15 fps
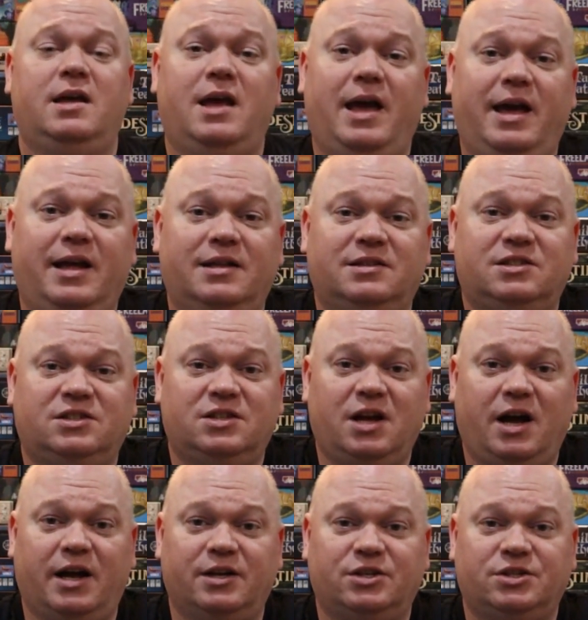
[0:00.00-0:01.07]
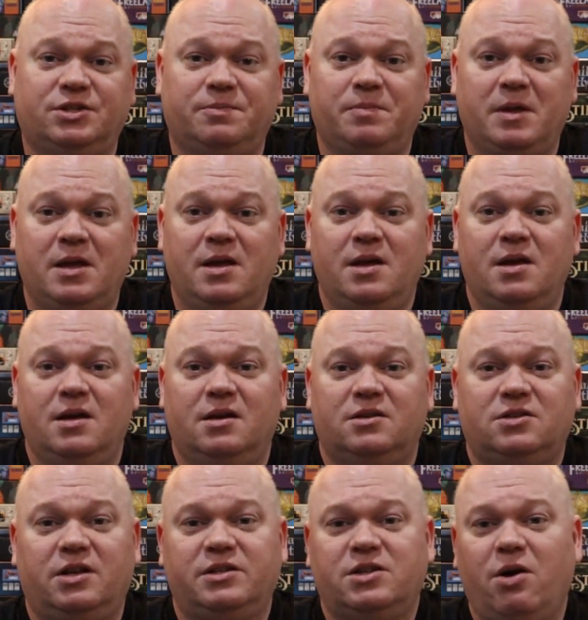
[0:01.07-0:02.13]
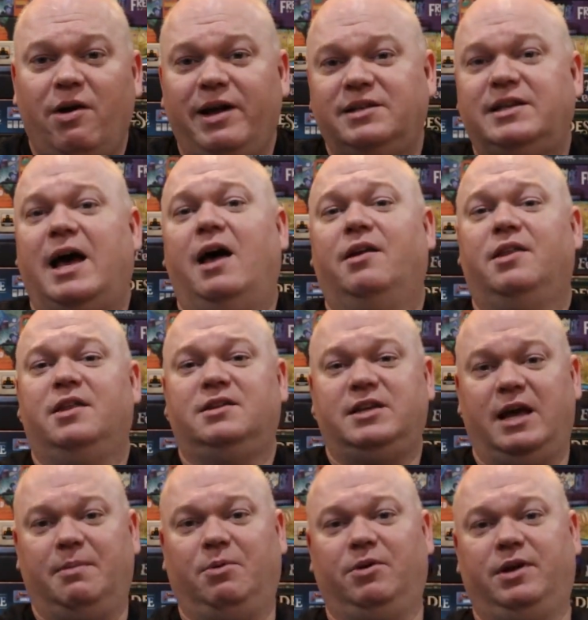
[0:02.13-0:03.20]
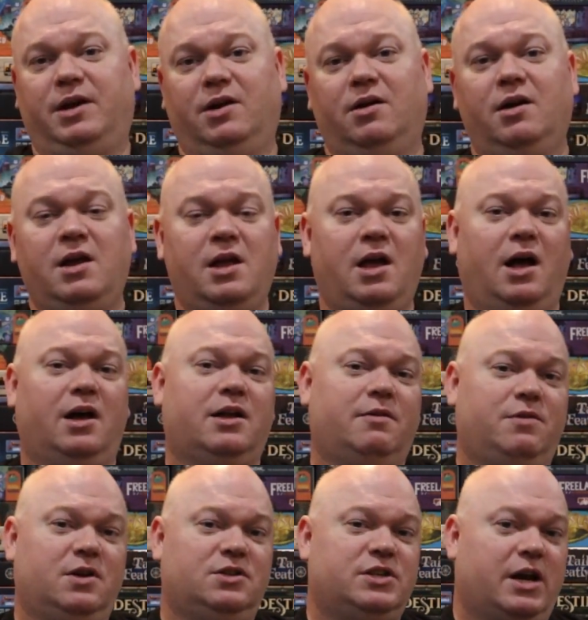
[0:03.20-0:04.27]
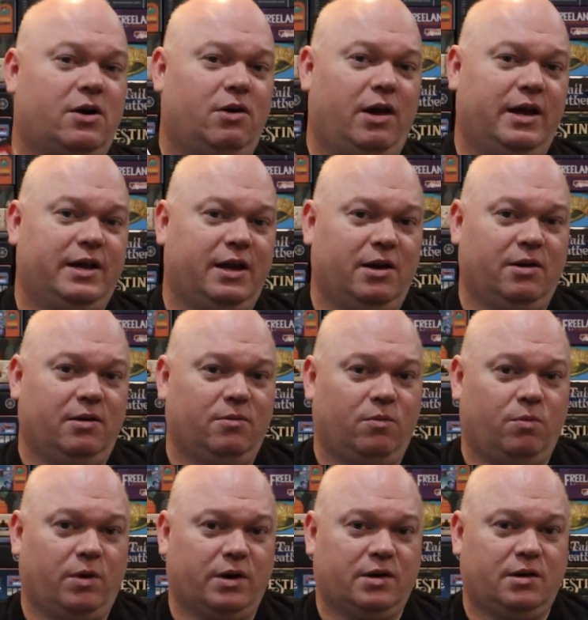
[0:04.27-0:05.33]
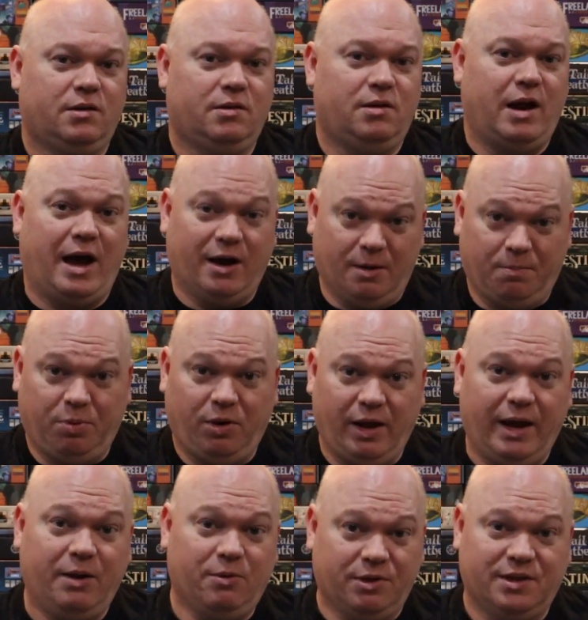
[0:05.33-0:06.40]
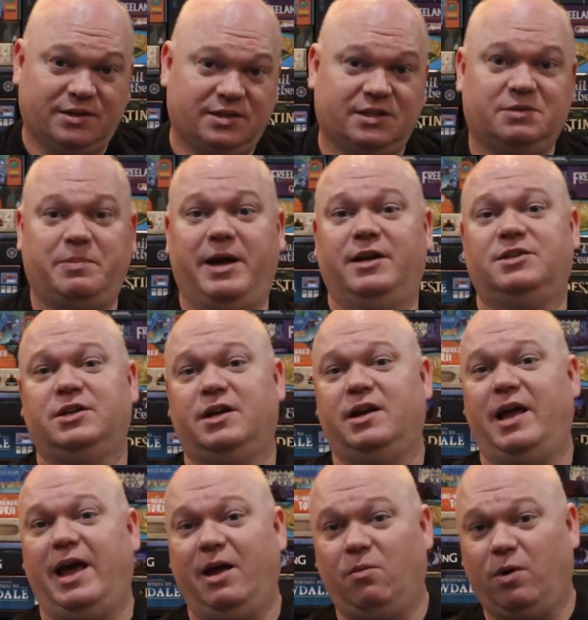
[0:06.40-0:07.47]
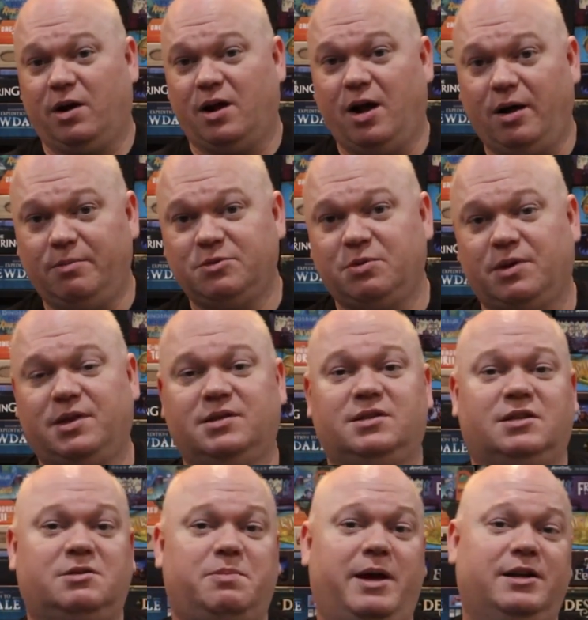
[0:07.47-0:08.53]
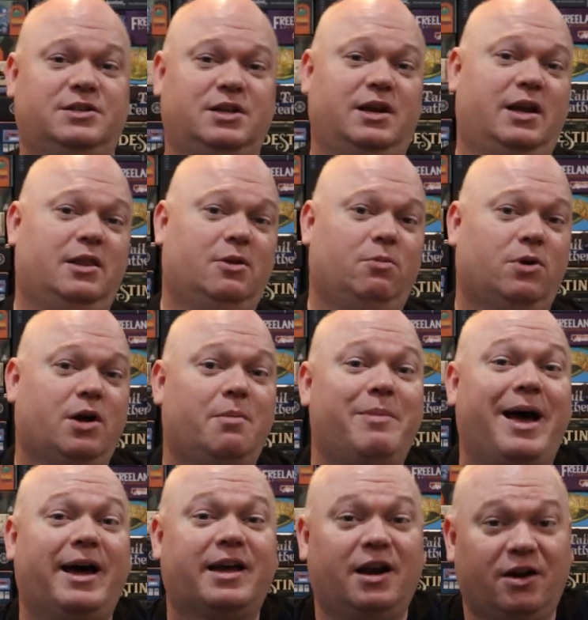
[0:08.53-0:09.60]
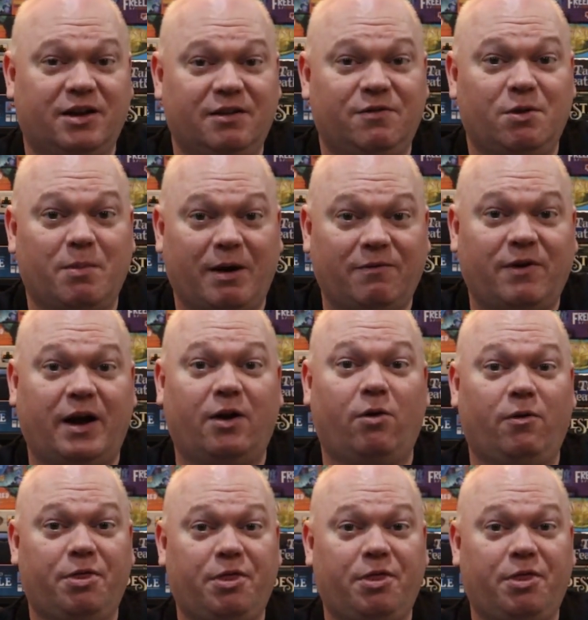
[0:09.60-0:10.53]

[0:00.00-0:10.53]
and such. So let's go ahead down to the table here. I'll give you a general idea what how to play with this expansion and what comes with this expansion, and then we'll come back and I'll give you my final